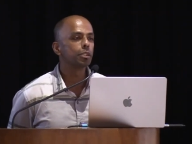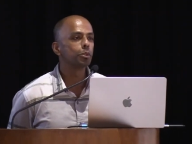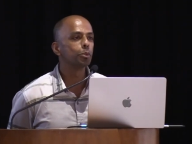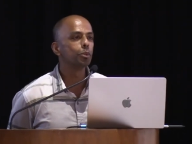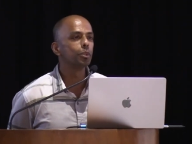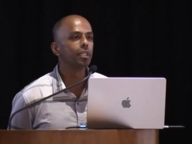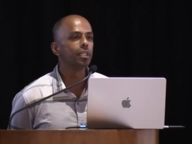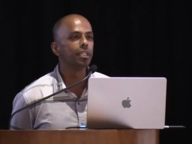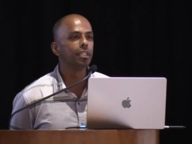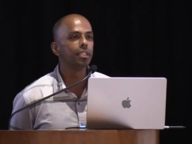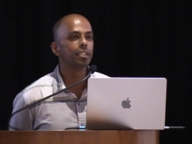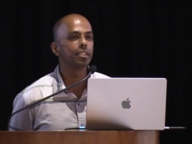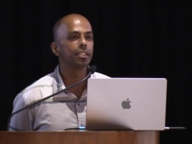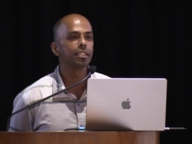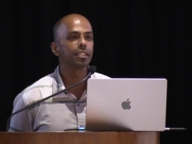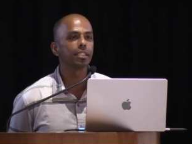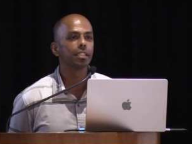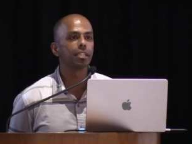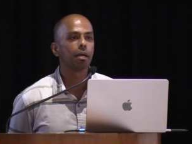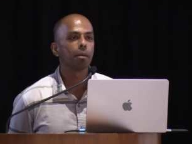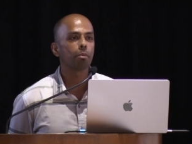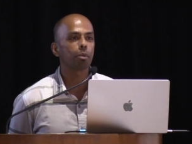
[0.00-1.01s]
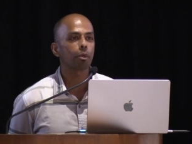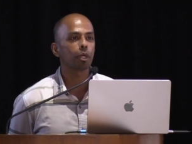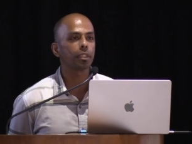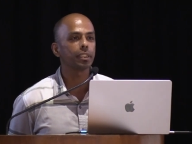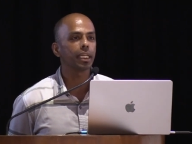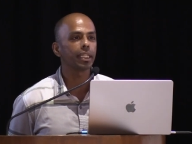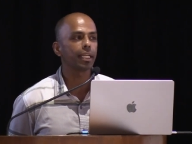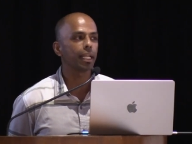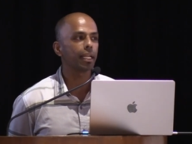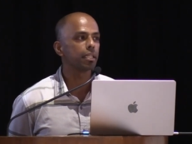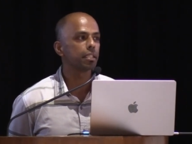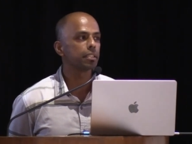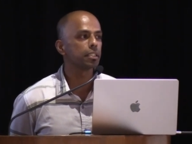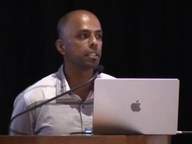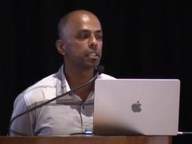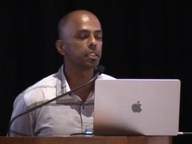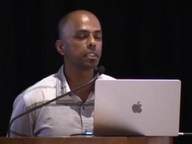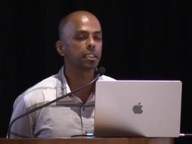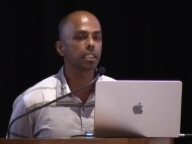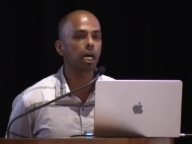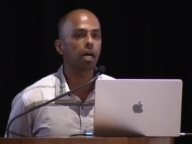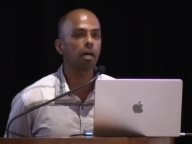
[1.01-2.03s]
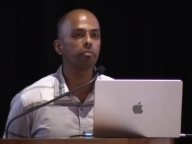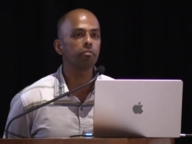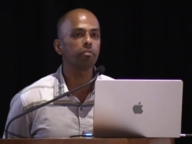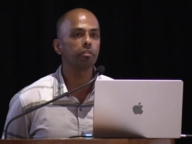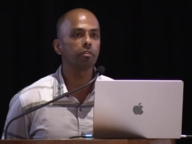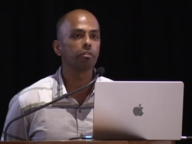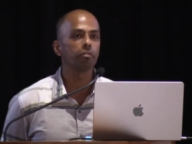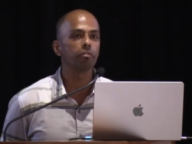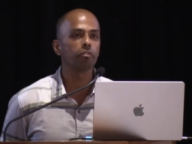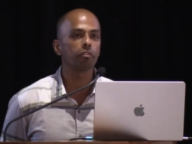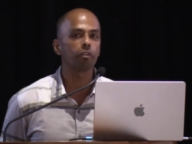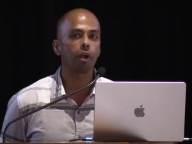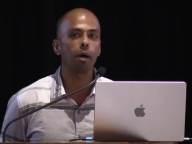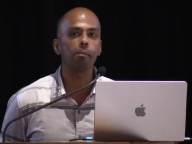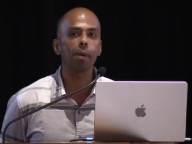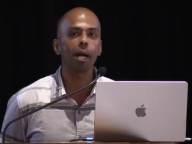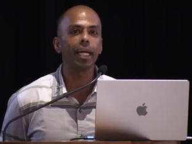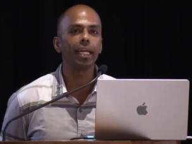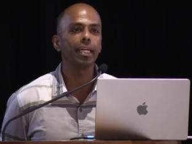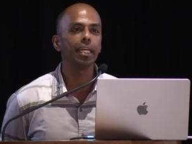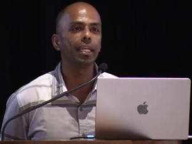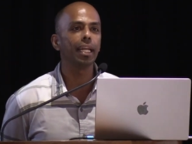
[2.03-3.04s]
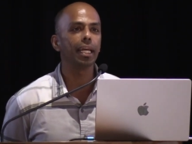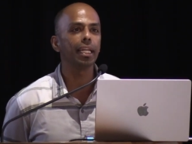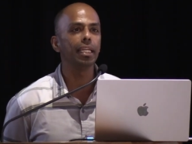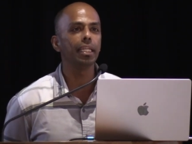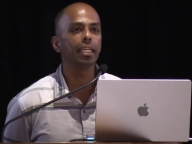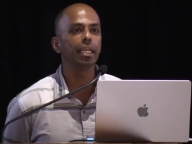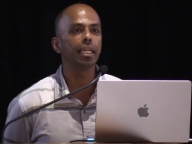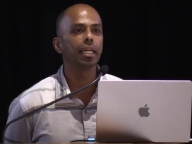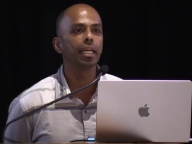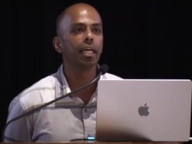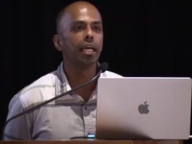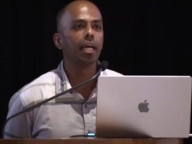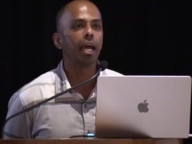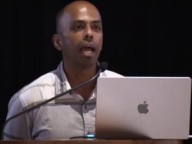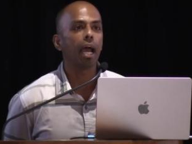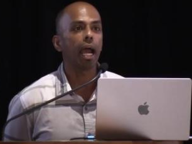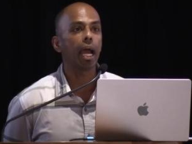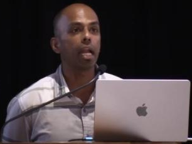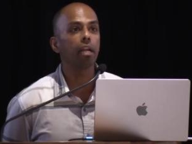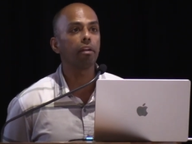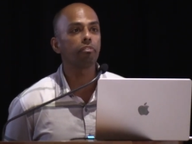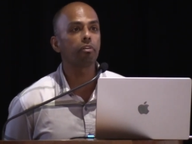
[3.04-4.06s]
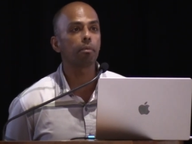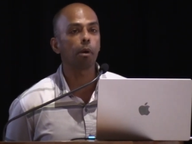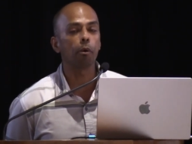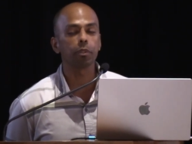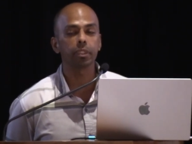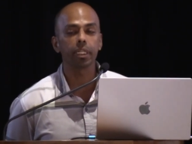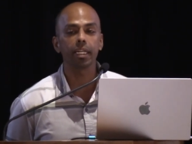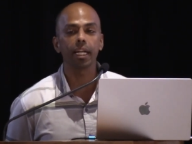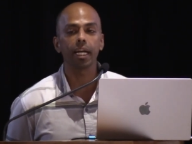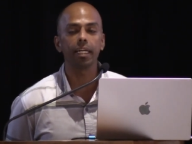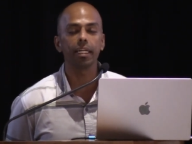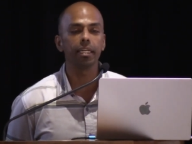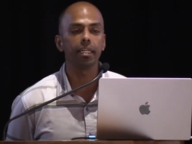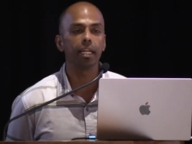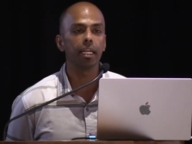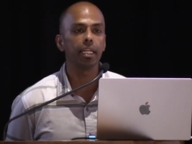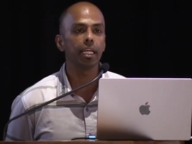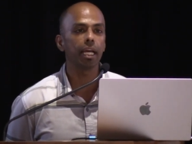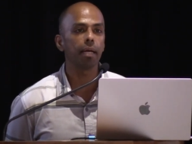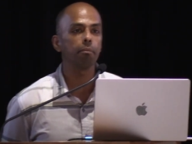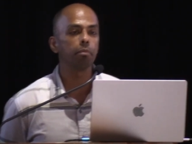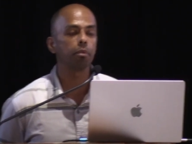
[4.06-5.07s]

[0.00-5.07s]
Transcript: students, project and research staff from Delhi, and from outside IIT Delhi.